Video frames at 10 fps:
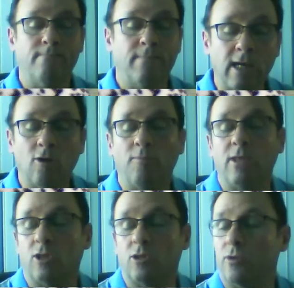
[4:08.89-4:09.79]
May not
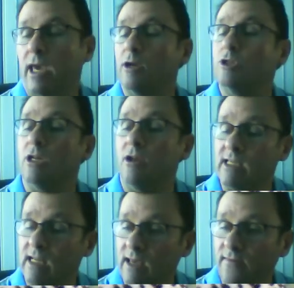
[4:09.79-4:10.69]
be the sort of house you'd
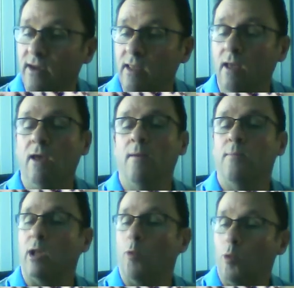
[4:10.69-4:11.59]
like to live in,
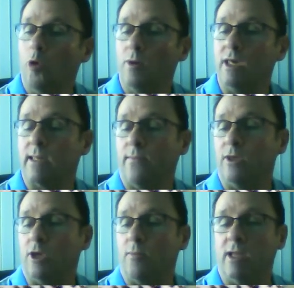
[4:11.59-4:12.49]
but it will be
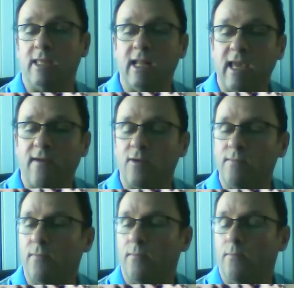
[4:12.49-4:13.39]
something you can buy. Nearly